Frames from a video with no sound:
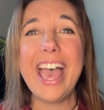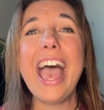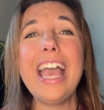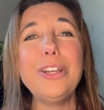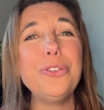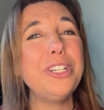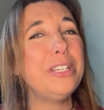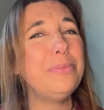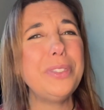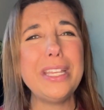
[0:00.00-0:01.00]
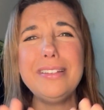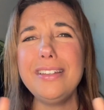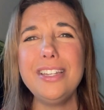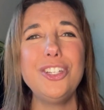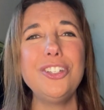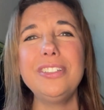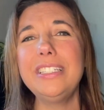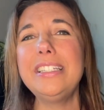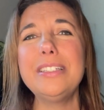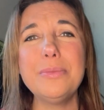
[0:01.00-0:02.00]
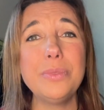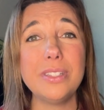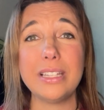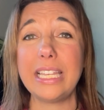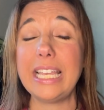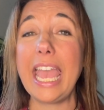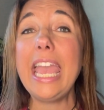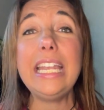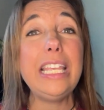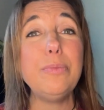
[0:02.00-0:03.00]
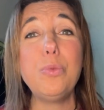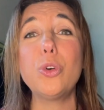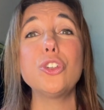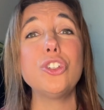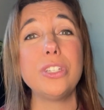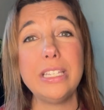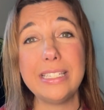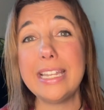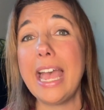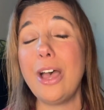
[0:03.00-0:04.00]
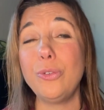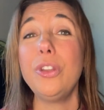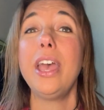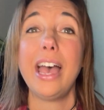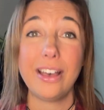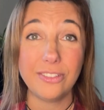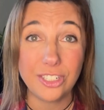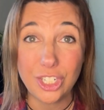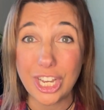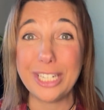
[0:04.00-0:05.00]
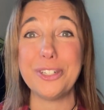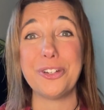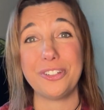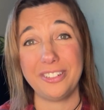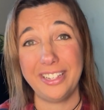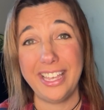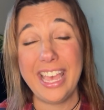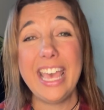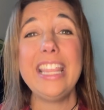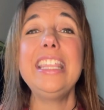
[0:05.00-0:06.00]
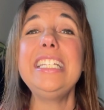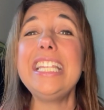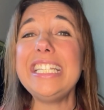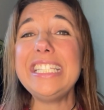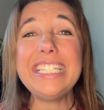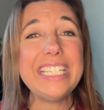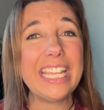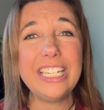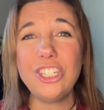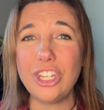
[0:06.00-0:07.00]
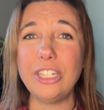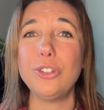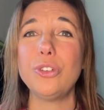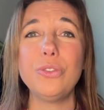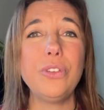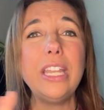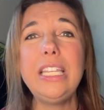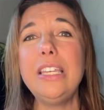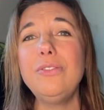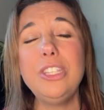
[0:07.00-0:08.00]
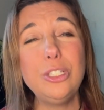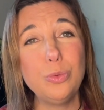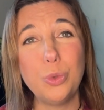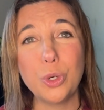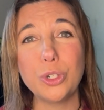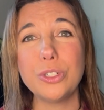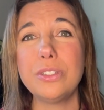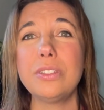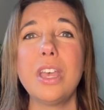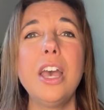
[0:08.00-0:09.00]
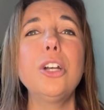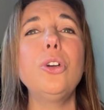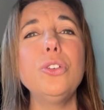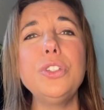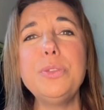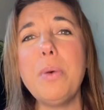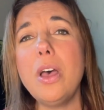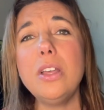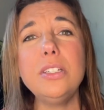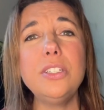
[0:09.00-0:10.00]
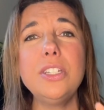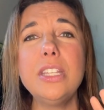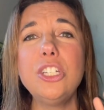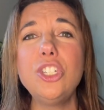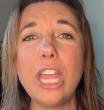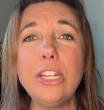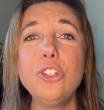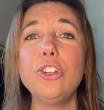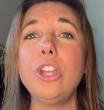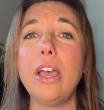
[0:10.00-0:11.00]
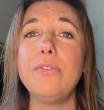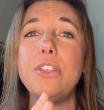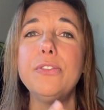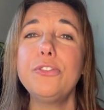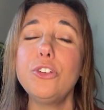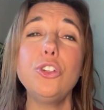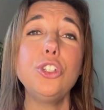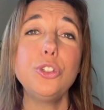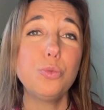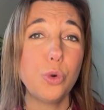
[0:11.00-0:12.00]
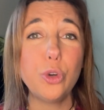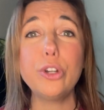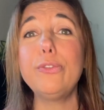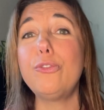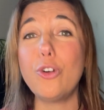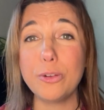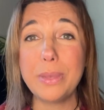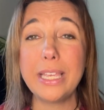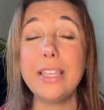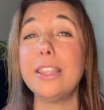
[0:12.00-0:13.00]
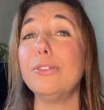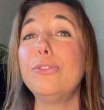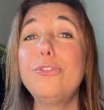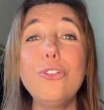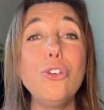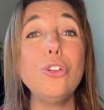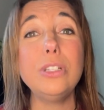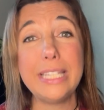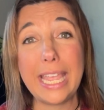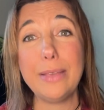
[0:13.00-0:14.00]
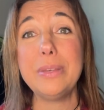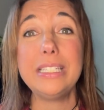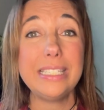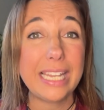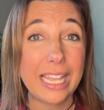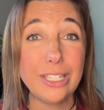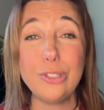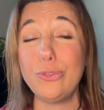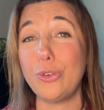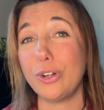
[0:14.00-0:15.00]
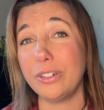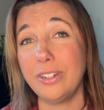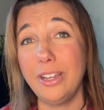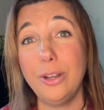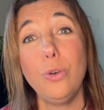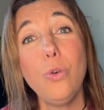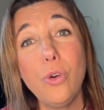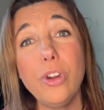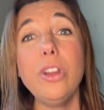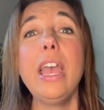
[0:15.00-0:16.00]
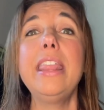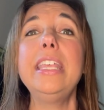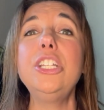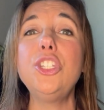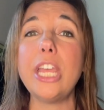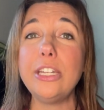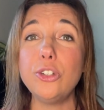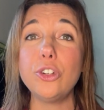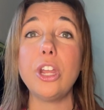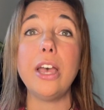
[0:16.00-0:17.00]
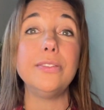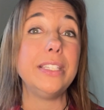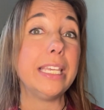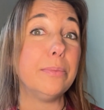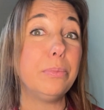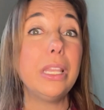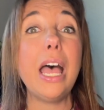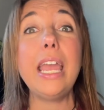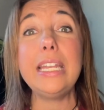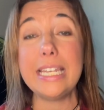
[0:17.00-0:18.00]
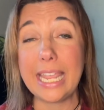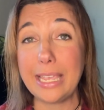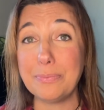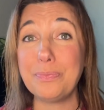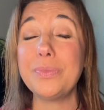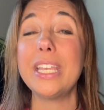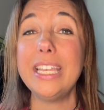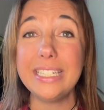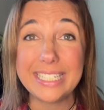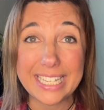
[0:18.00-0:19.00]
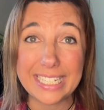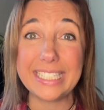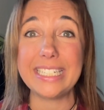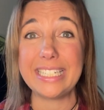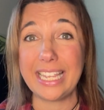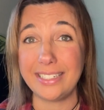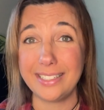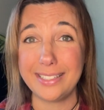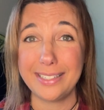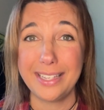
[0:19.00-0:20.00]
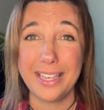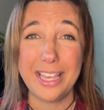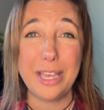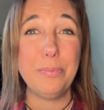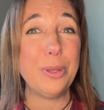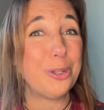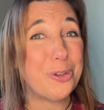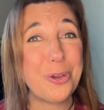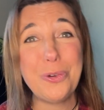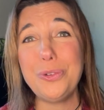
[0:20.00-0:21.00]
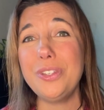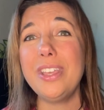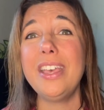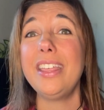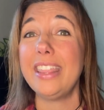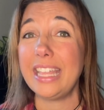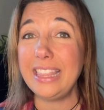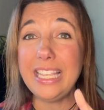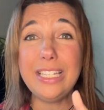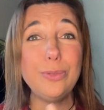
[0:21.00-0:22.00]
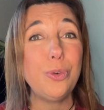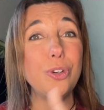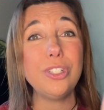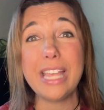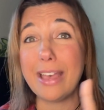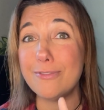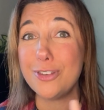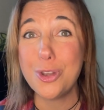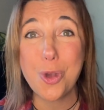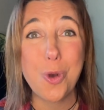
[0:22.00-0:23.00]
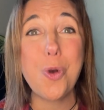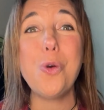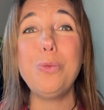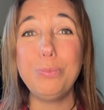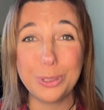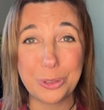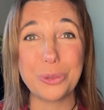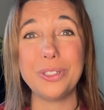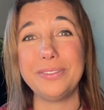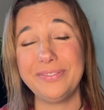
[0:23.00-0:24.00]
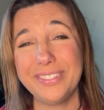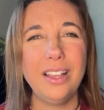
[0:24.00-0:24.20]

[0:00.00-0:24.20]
Acronyms and initialisms, like any Portuguese noun, have a gender. The designated gender of any of these words corresponds to the gender of the first word forming the full name it stands for, or the gender of the implied name it designates. But note that these words have no plural.